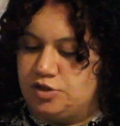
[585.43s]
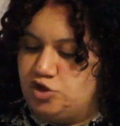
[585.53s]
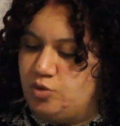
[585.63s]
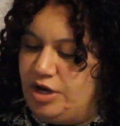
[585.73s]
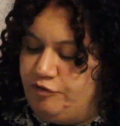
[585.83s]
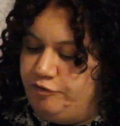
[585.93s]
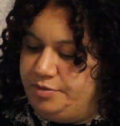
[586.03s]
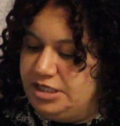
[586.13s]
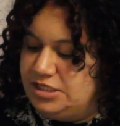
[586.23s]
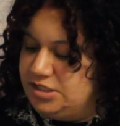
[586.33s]

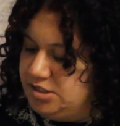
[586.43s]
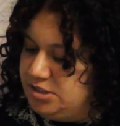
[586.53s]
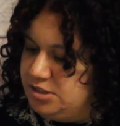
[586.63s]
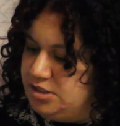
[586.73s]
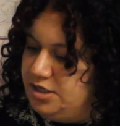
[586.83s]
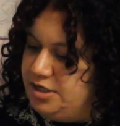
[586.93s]
12-piece